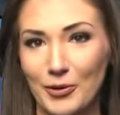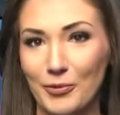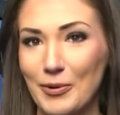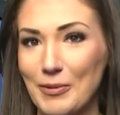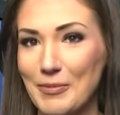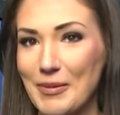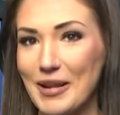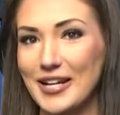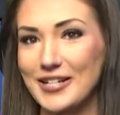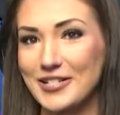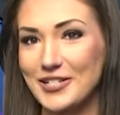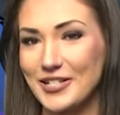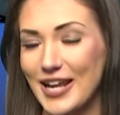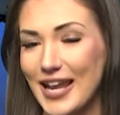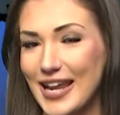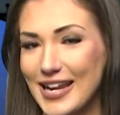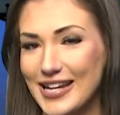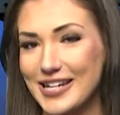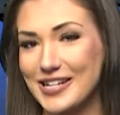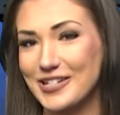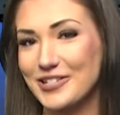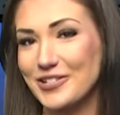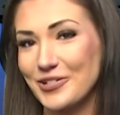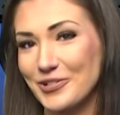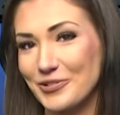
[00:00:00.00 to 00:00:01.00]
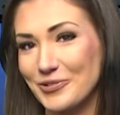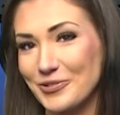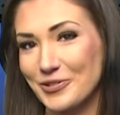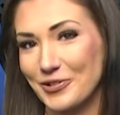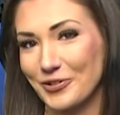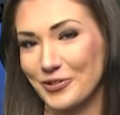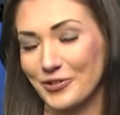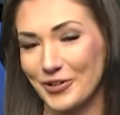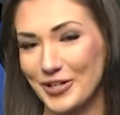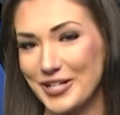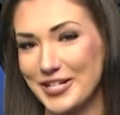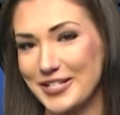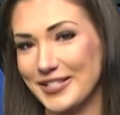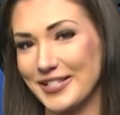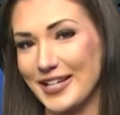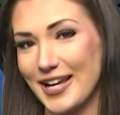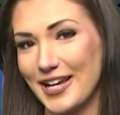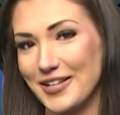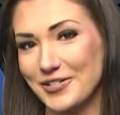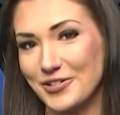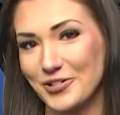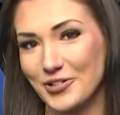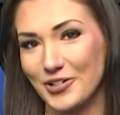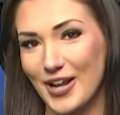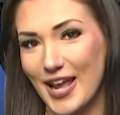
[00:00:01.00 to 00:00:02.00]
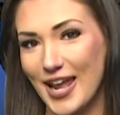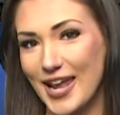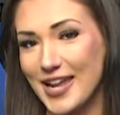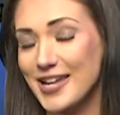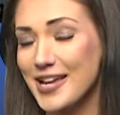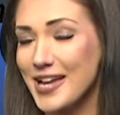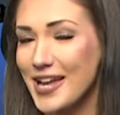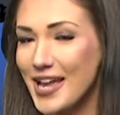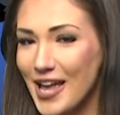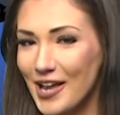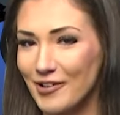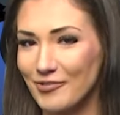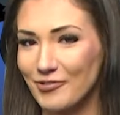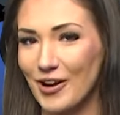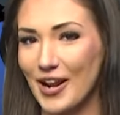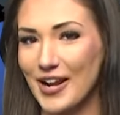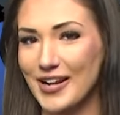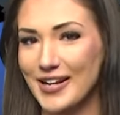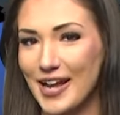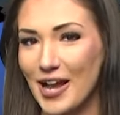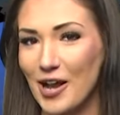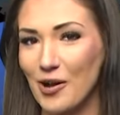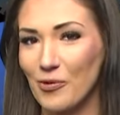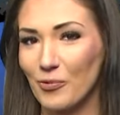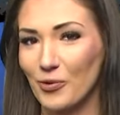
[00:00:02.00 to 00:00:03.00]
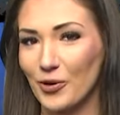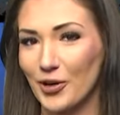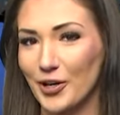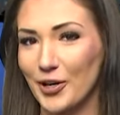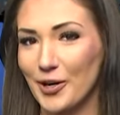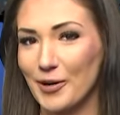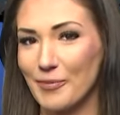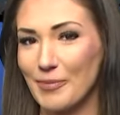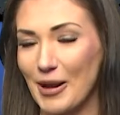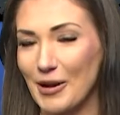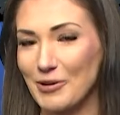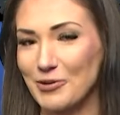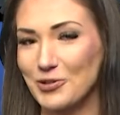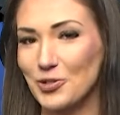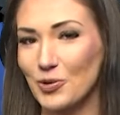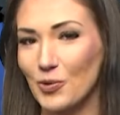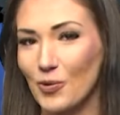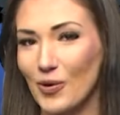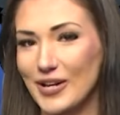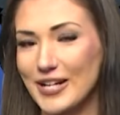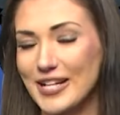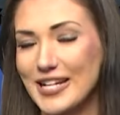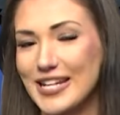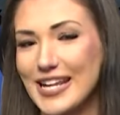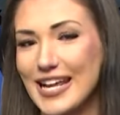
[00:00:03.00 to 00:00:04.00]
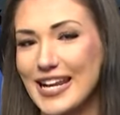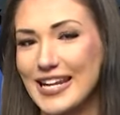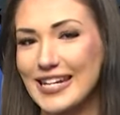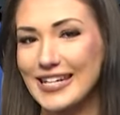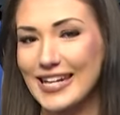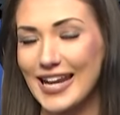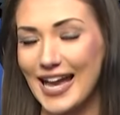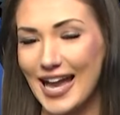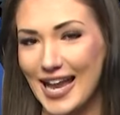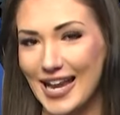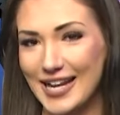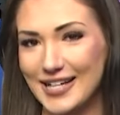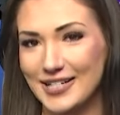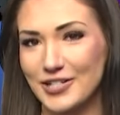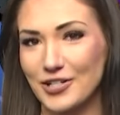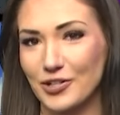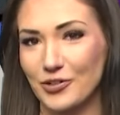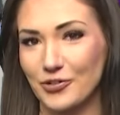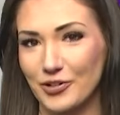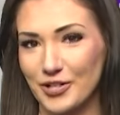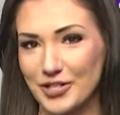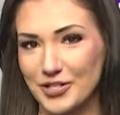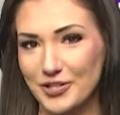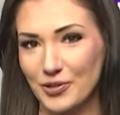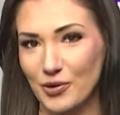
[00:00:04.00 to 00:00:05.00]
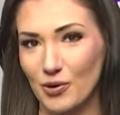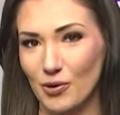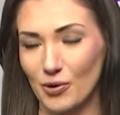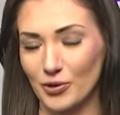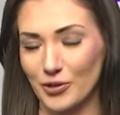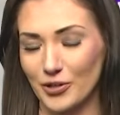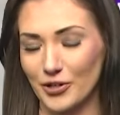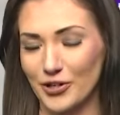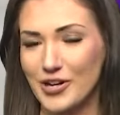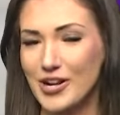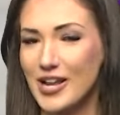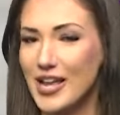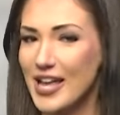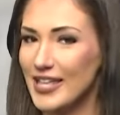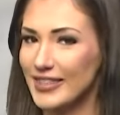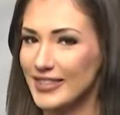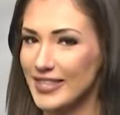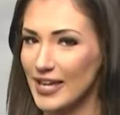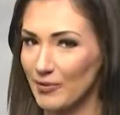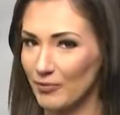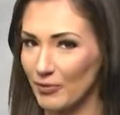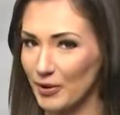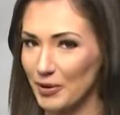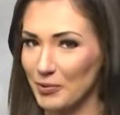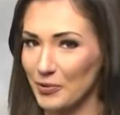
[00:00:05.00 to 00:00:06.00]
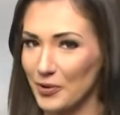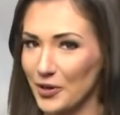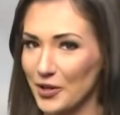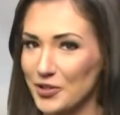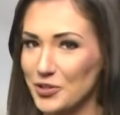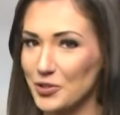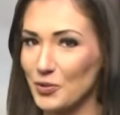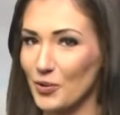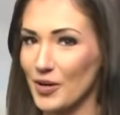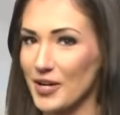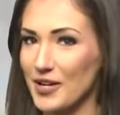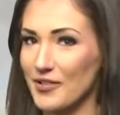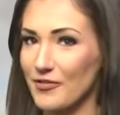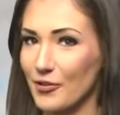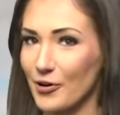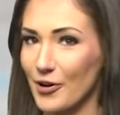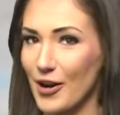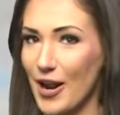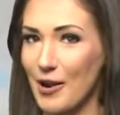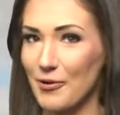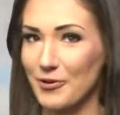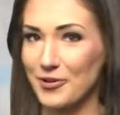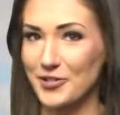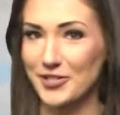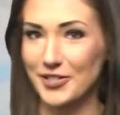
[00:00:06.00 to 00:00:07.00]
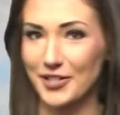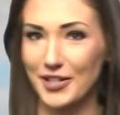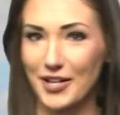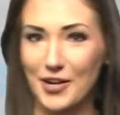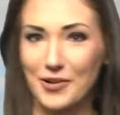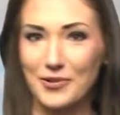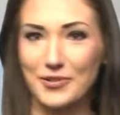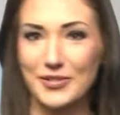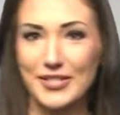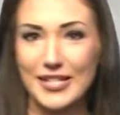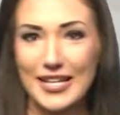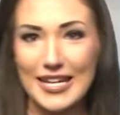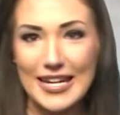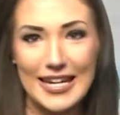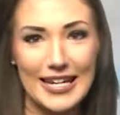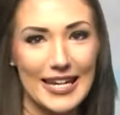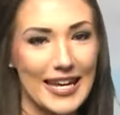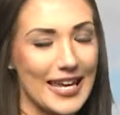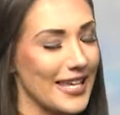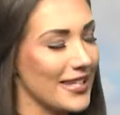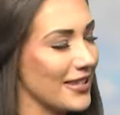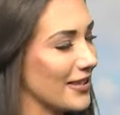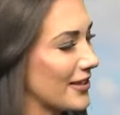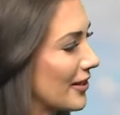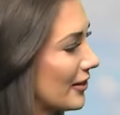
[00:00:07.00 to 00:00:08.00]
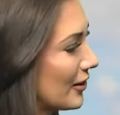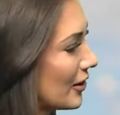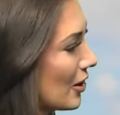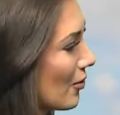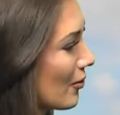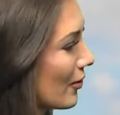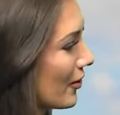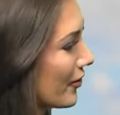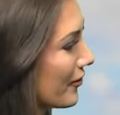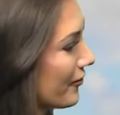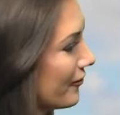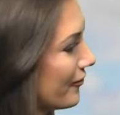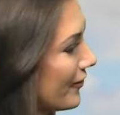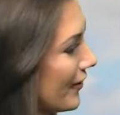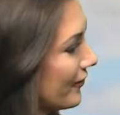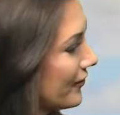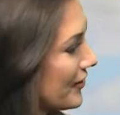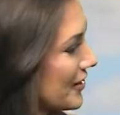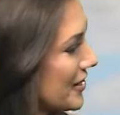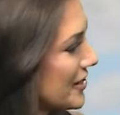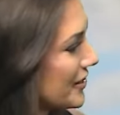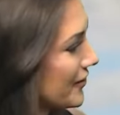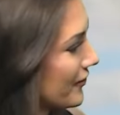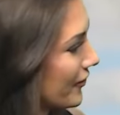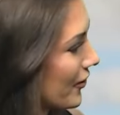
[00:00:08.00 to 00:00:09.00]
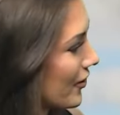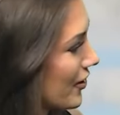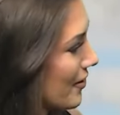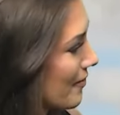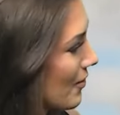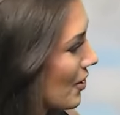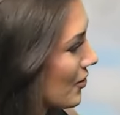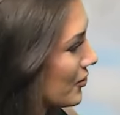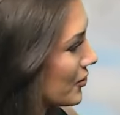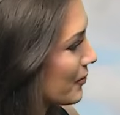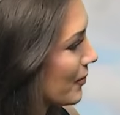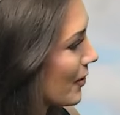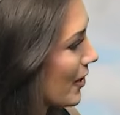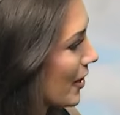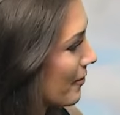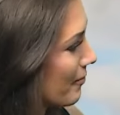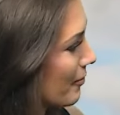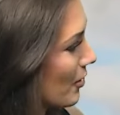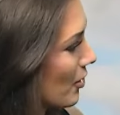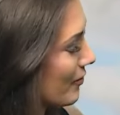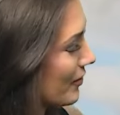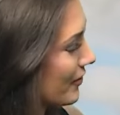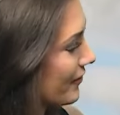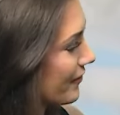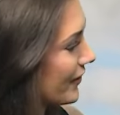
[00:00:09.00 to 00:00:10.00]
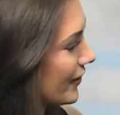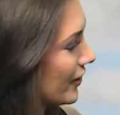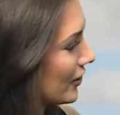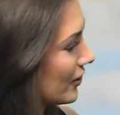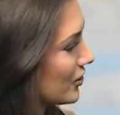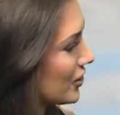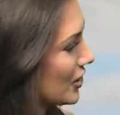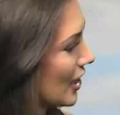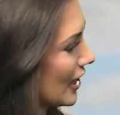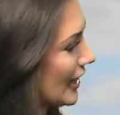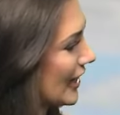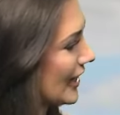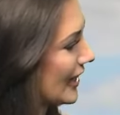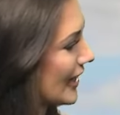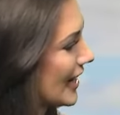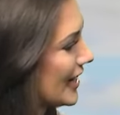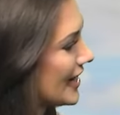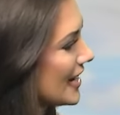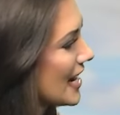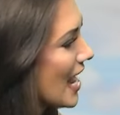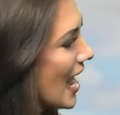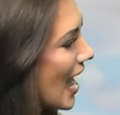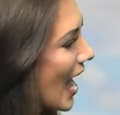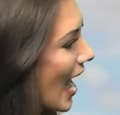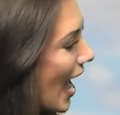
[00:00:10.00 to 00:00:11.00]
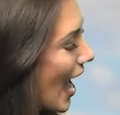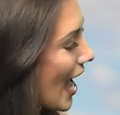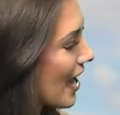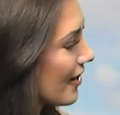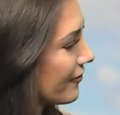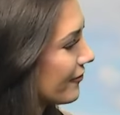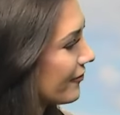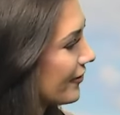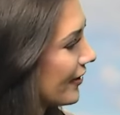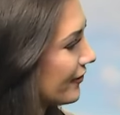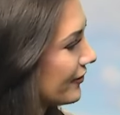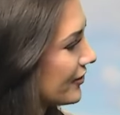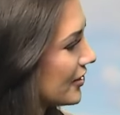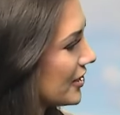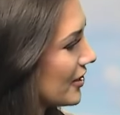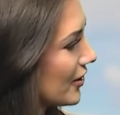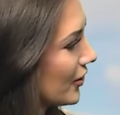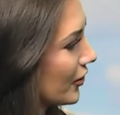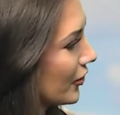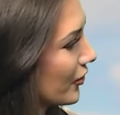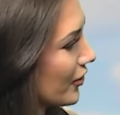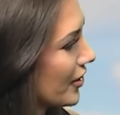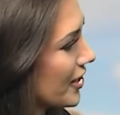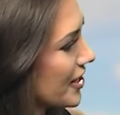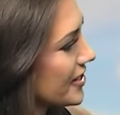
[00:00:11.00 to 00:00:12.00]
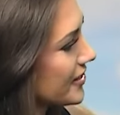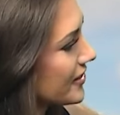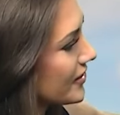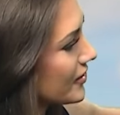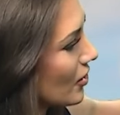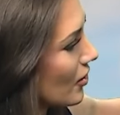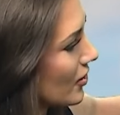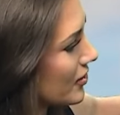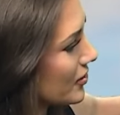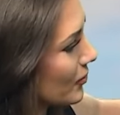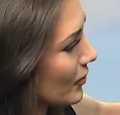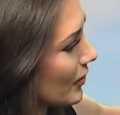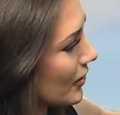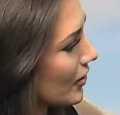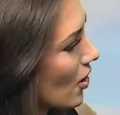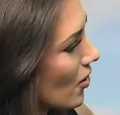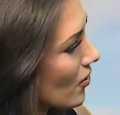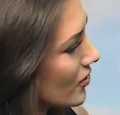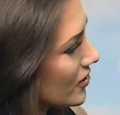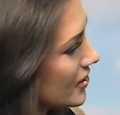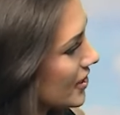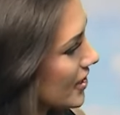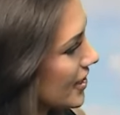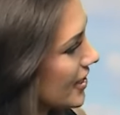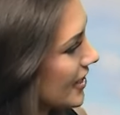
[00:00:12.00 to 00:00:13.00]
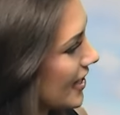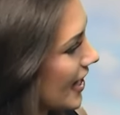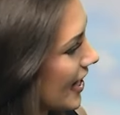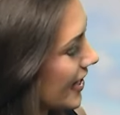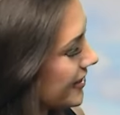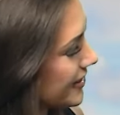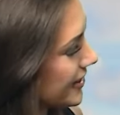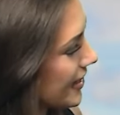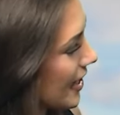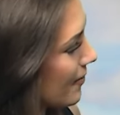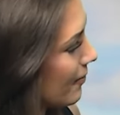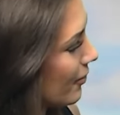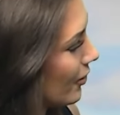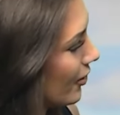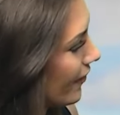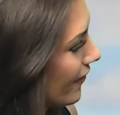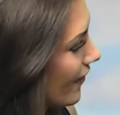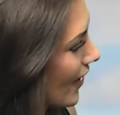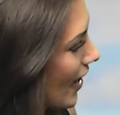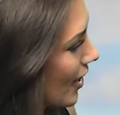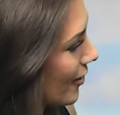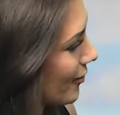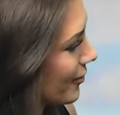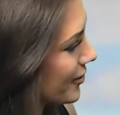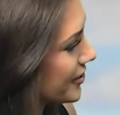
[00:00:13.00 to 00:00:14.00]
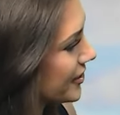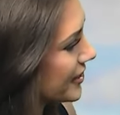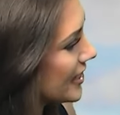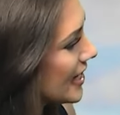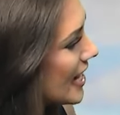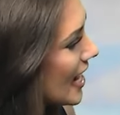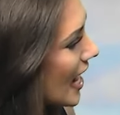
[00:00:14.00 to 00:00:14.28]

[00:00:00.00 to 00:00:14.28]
we made it to 82 degrees yesterday. Right now, we're about 29 degrees colder than we were 24 hours ago, sitting in the lower 50s for the most part. Bowman Field checking in at 50 degrees. So as we go into the next couple of hours,